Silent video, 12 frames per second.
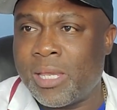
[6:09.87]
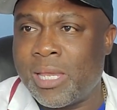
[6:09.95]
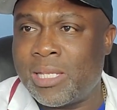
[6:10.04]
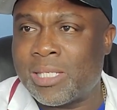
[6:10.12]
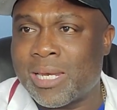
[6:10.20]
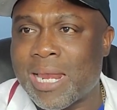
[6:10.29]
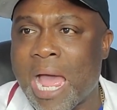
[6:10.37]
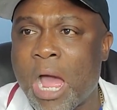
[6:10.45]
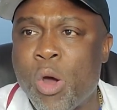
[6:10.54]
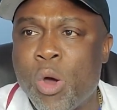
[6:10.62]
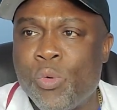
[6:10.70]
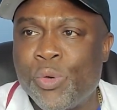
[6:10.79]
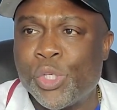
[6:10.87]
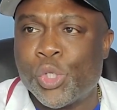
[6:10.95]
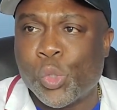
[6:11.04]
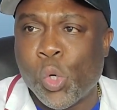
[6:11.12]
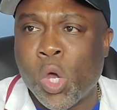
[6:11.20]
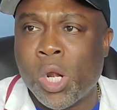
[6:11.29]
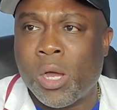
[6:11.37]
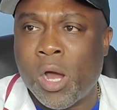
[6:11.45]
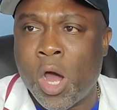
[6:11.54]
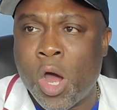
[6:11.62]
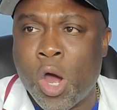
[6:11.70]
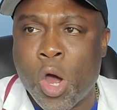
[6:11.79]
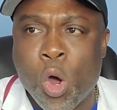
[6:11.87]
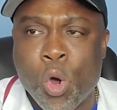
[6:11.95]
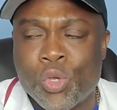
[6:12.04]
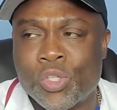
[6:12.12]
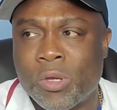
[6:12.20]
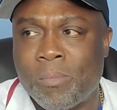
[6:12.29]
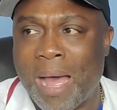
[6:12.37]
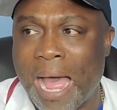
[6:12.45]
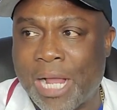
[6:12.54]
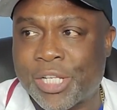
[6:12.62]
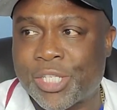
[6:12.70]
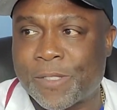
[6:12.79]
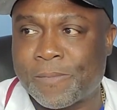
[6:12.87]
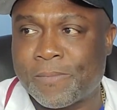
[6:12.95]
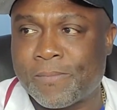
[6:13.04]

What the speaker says: is Laowisol or Ozobax.